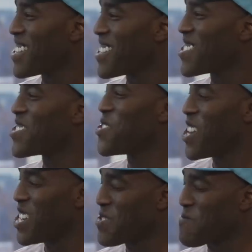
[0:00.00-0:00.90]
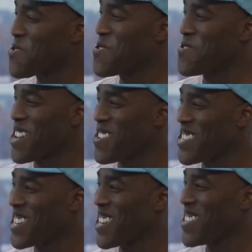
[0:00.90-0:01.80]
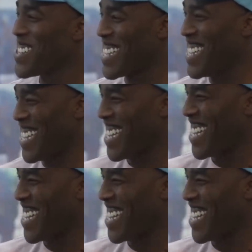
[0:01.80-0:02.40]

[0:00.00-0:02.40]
Proof. 200 Proof. There yeah, you go. yeah.